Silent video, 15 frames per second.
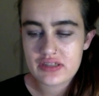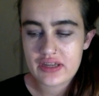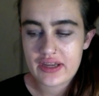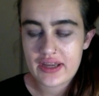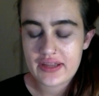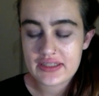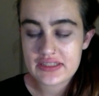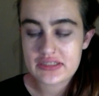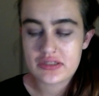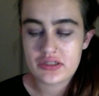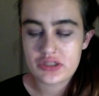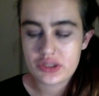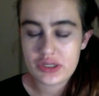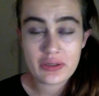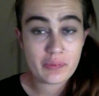I had the
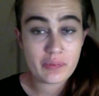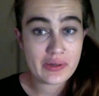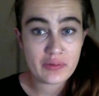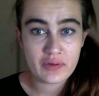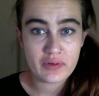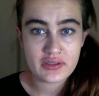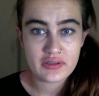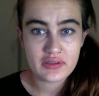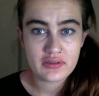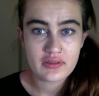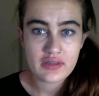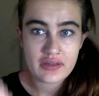surgery, it went well.